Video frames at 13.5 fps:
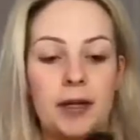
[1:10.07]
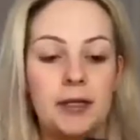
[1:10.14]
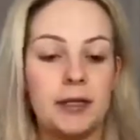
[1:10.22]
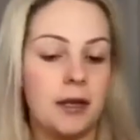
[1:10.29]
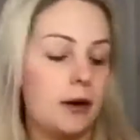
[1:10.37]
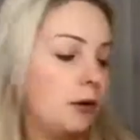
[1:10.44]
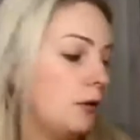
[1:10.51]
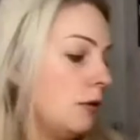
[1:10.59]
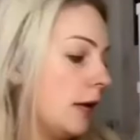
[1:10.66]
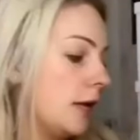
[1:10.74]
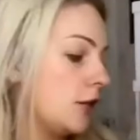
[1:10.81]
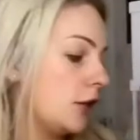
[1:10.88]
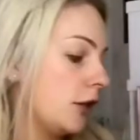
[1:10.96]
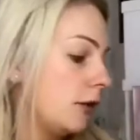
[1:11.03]
So all
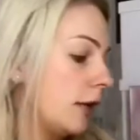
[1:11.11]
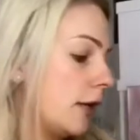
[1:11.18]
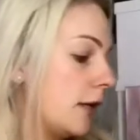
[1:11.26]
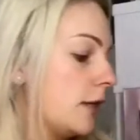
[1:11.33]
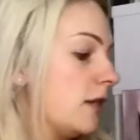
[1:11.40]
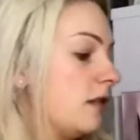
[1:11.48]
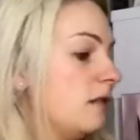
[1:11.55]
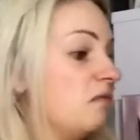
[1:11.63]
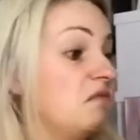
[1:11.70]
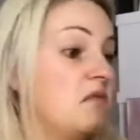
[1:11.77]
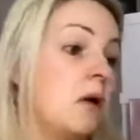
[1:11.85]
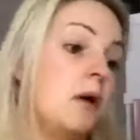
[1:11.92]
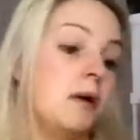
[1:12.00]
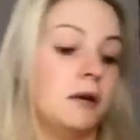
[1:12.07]
I do is,
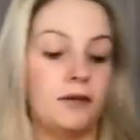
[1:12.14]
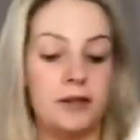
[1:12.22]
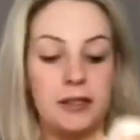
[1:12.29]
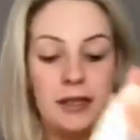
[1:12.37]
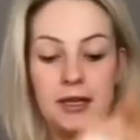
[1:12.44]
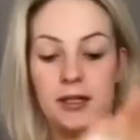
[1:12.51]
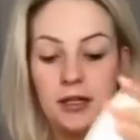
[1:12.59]
obviously,